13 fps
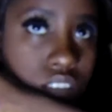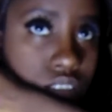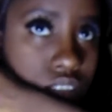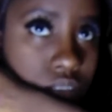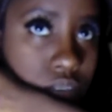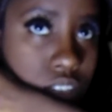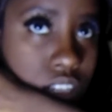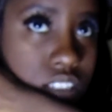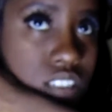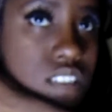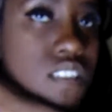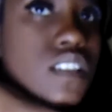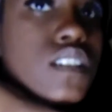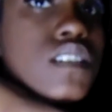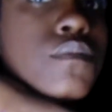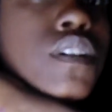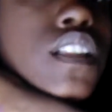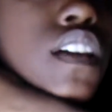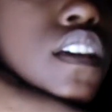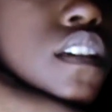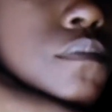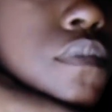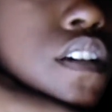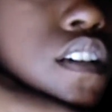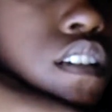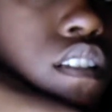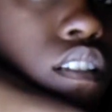I don't know if you guys can see because of my light. But.